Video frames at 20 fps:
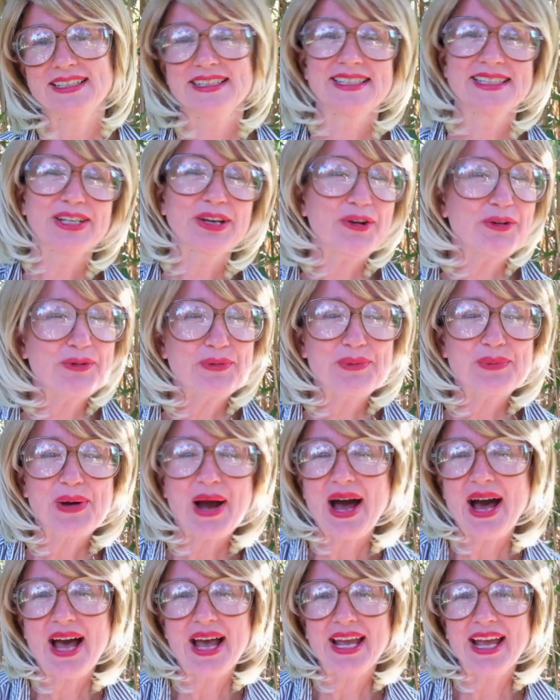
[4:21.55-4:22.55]
So
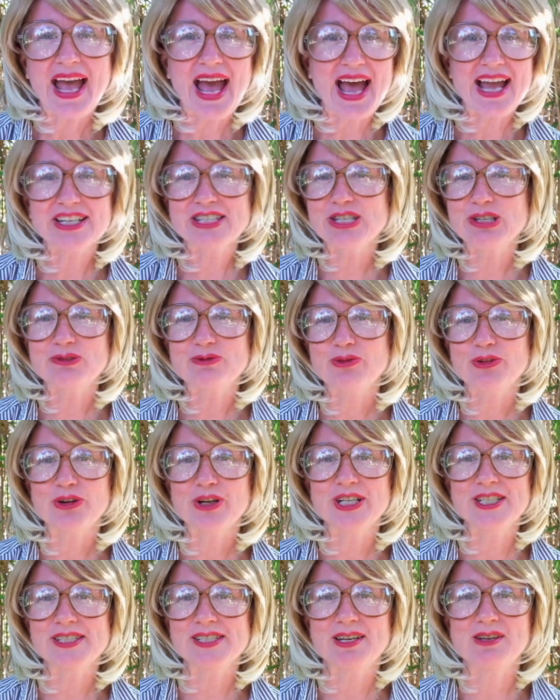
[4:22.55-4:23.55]
why Action for
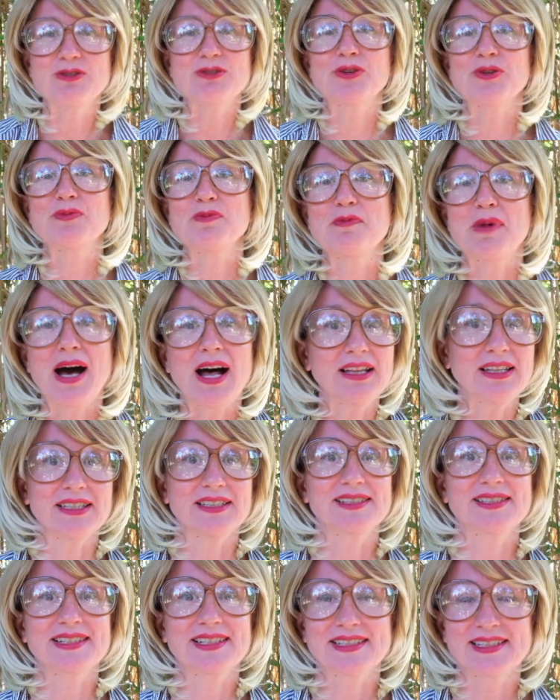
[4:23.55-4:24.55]
Endangered
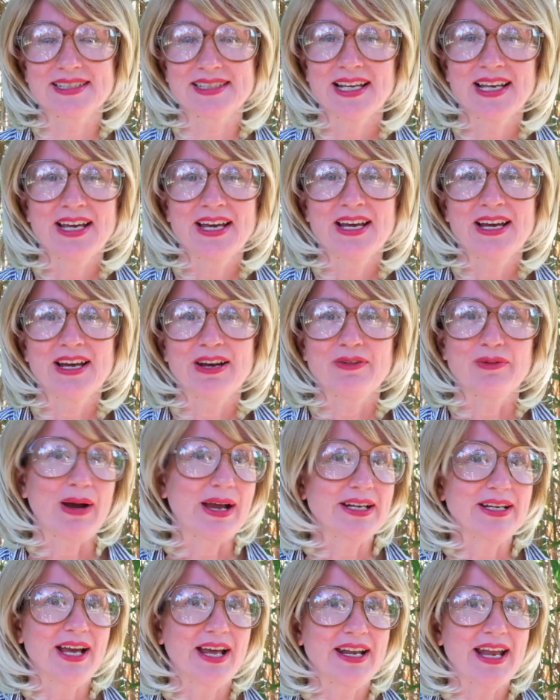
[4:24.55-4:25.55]
Molluscs?
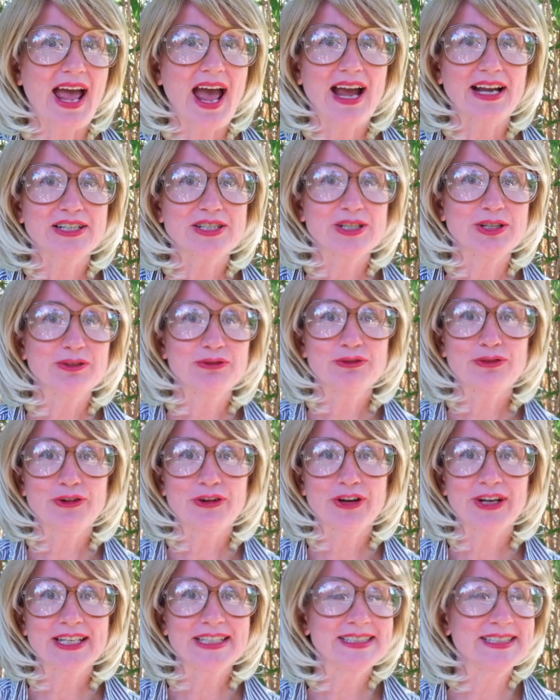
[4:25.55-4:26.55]
Why not Action
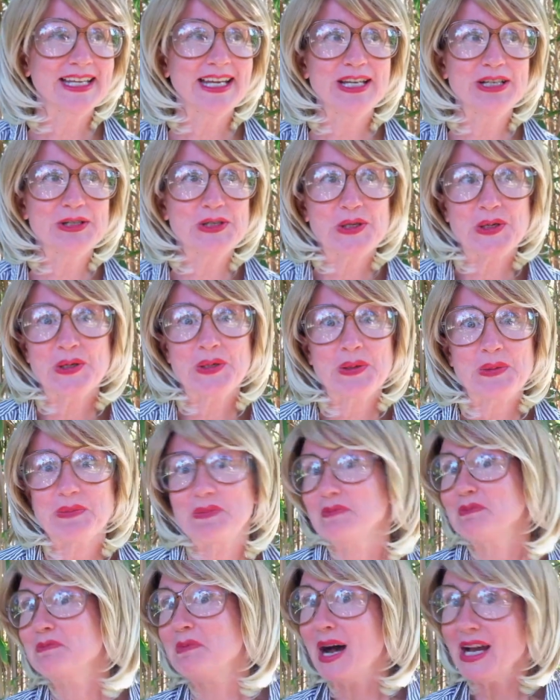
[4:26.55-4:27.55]
for Endangered
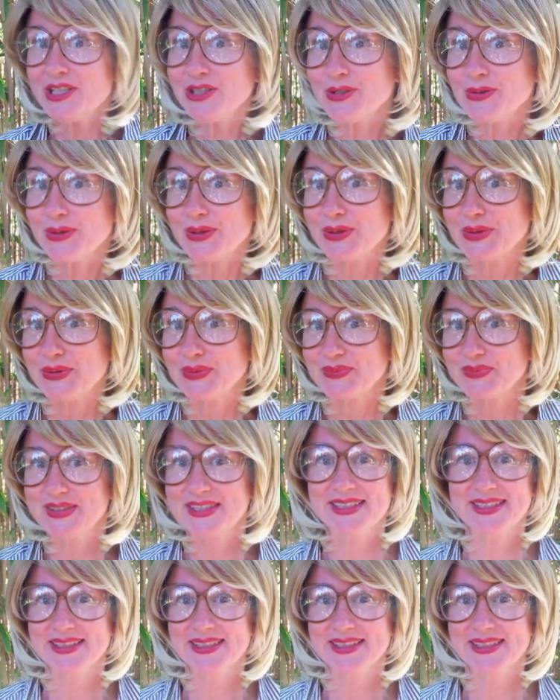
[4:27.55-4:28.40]
Mushrooms?